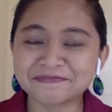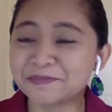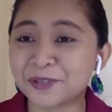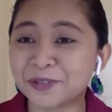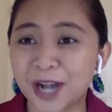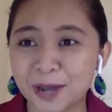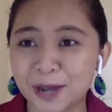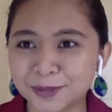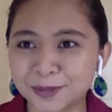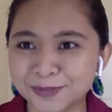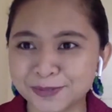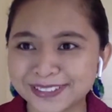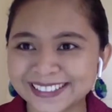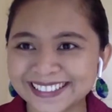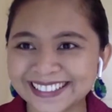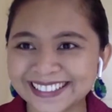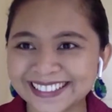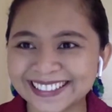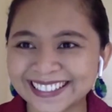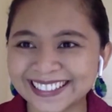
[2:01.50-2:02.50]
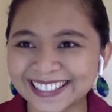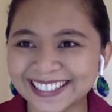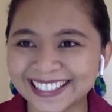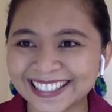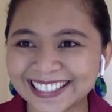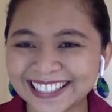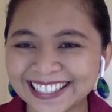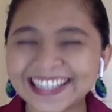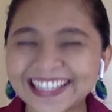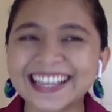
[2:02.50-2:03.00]
Probably.
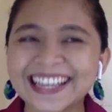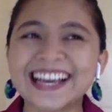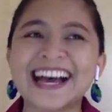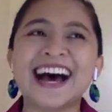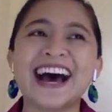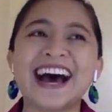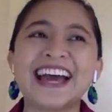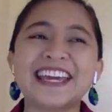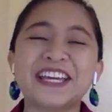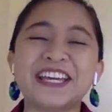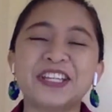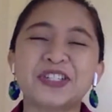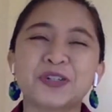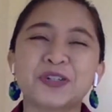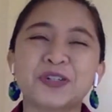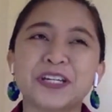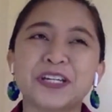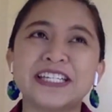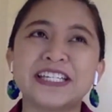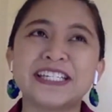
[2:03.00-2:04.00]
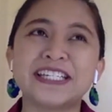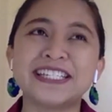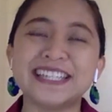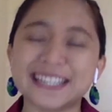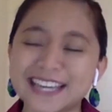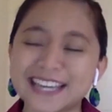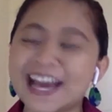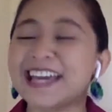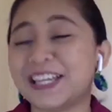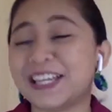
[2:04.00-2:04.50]
I
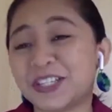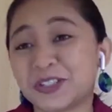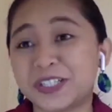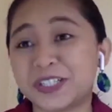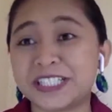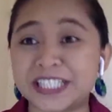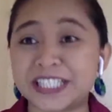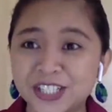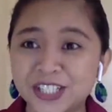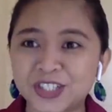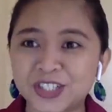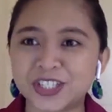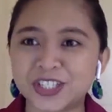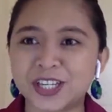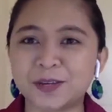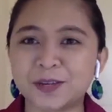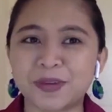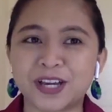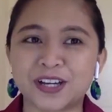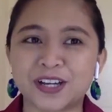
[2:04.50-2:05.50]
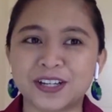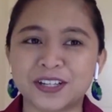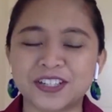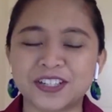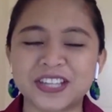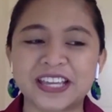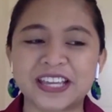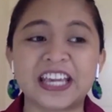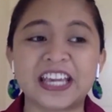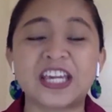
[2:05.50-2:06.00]
enjoy teaching
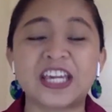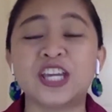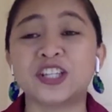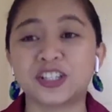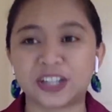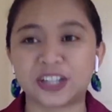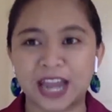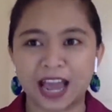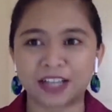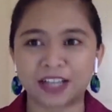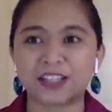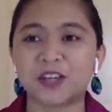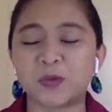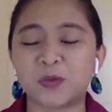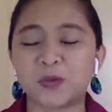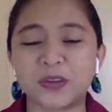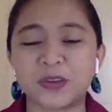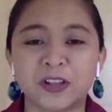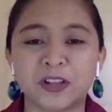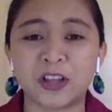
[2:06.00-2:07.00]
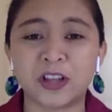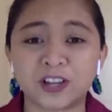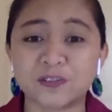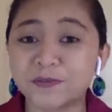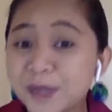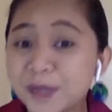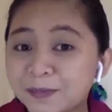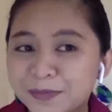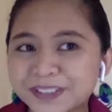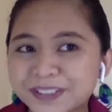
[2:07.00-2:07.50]
because I like interacting with a lot of
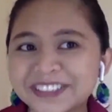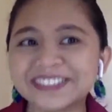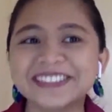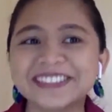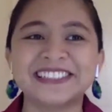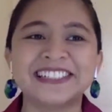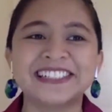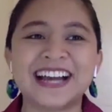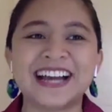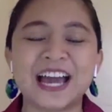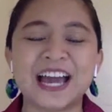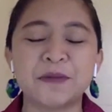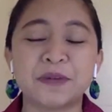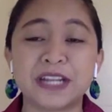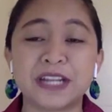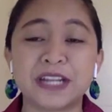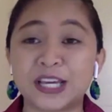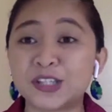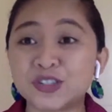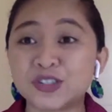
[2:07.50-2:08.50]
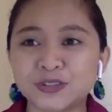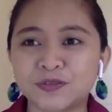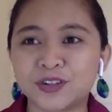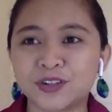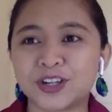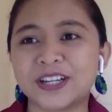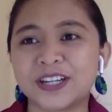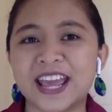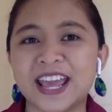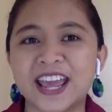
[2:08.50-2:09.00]
people. I'm an
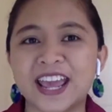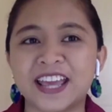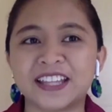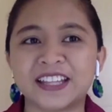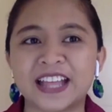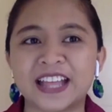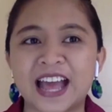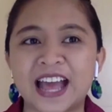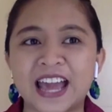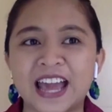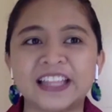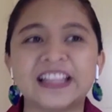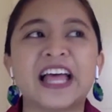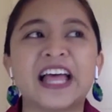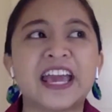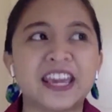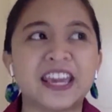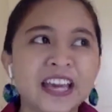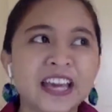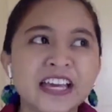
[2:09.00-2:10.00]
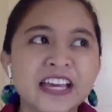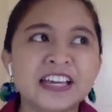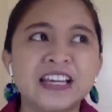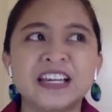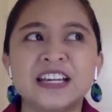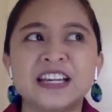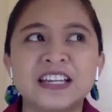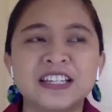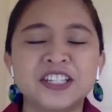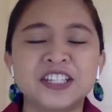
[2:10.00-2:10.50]
extrovert and I like,
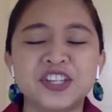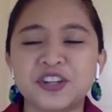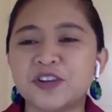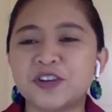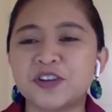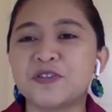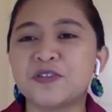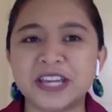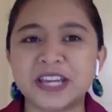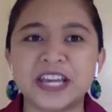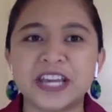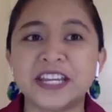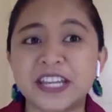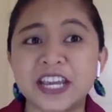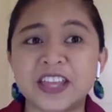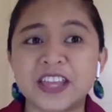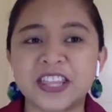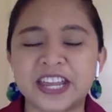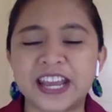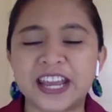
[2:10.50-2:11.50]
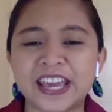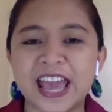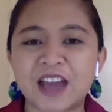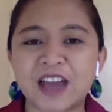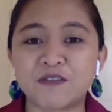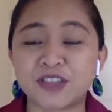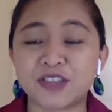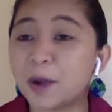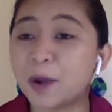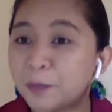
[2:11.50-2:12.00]
the idea that I
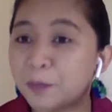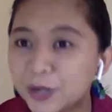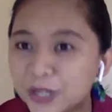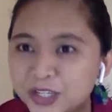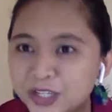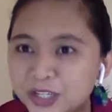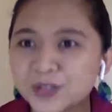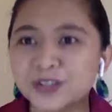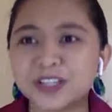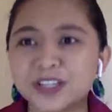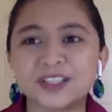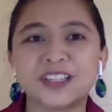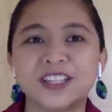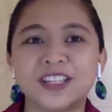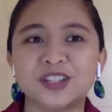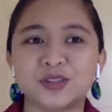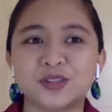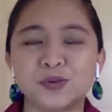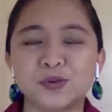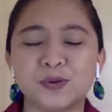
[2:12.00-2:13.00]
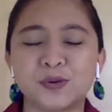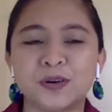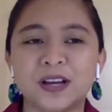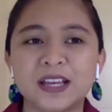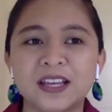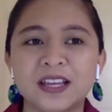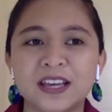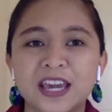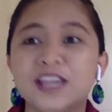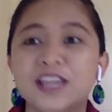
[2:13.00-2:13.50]
have the opportunity to
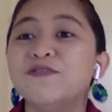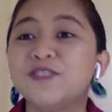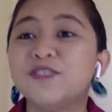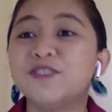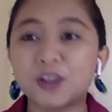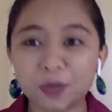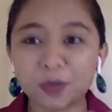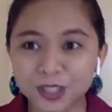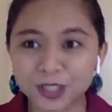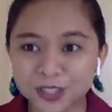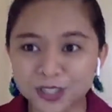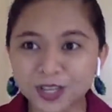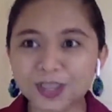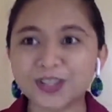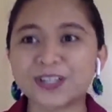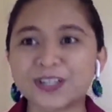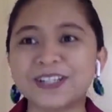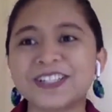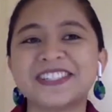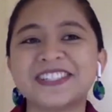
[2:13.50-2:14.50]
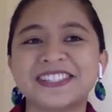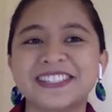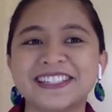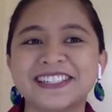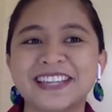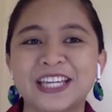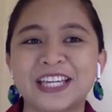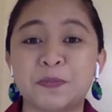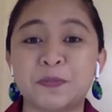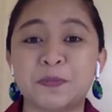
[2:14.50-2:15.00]
influence
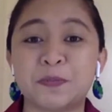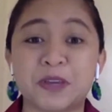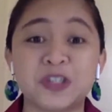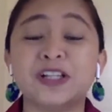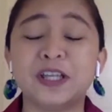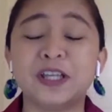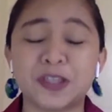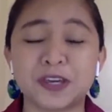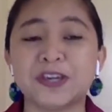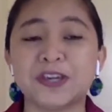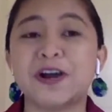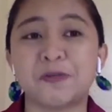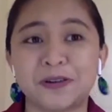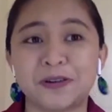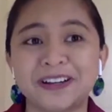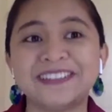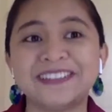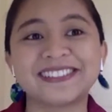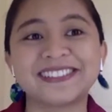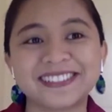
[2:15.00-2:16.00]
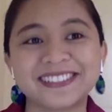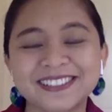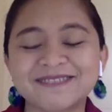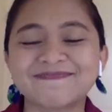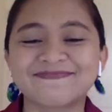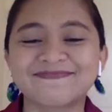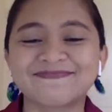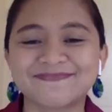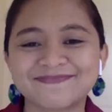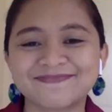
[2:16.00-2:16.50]
others, especially the young
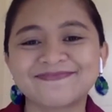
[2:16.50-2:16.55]
ones.